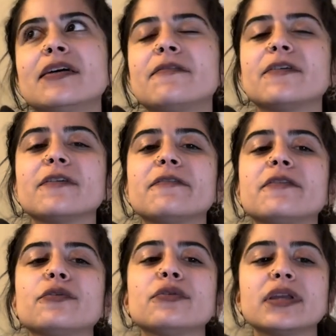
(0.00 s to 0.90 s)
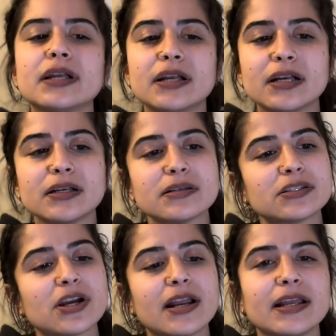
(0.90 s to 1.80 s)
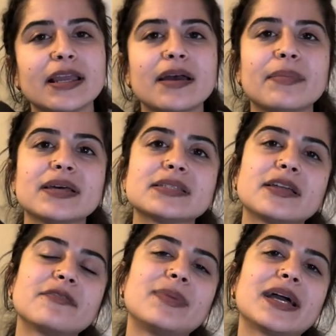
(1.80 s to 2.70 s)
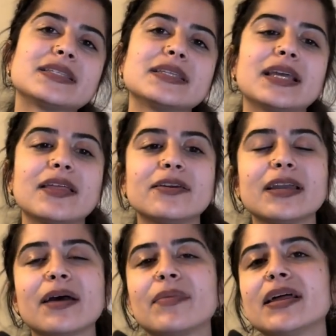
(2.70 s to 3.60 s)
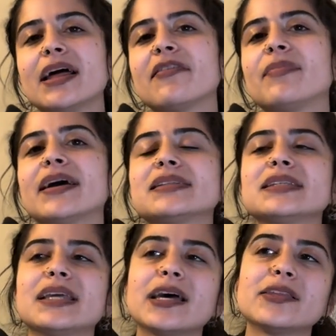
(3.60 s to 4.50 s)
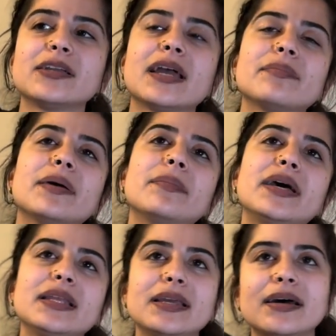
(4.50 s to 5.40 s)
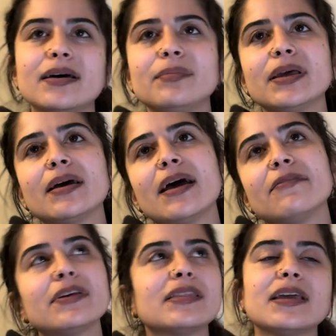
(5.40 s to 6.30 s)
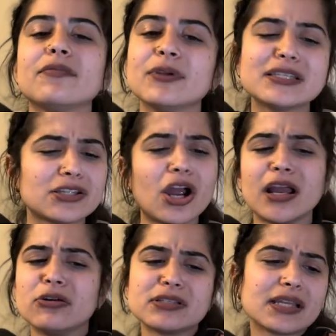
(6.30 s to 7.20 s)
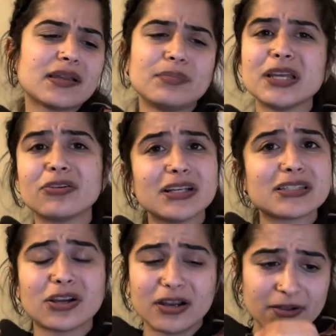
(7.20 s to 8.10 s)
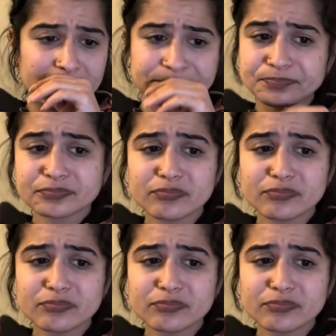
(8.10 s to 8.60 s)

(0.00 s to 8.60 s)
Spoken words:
for a few years, trying to get my stuff back together, get my life back together, get my money up, get everything, restart. It was like a big restart. And